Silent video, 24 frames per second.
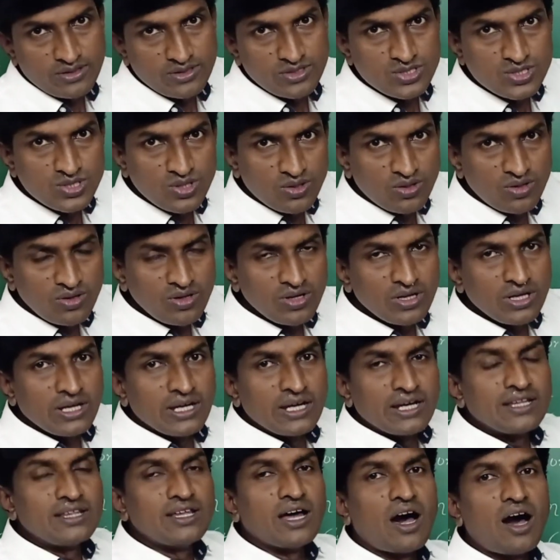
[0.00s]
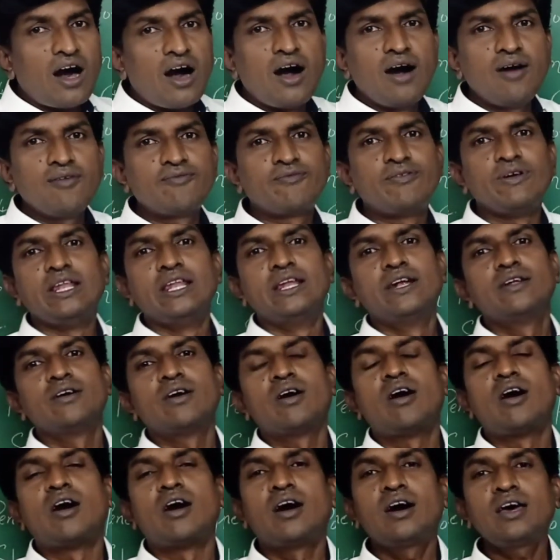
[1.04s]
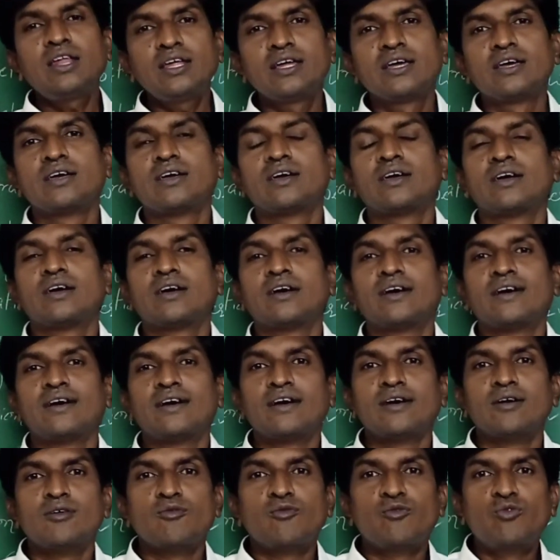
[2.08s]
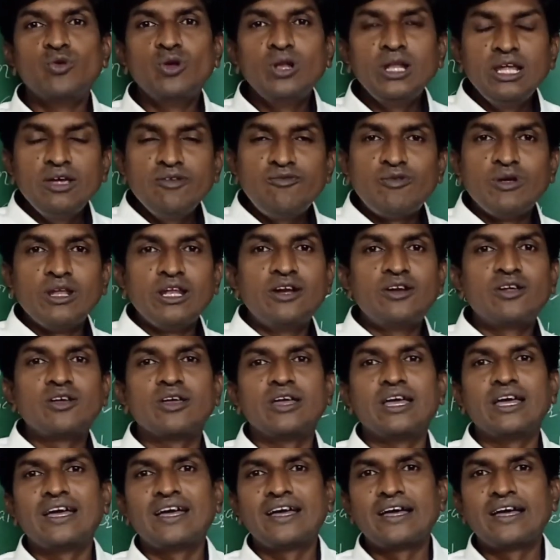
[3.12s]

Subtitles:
So the half filled or fully filled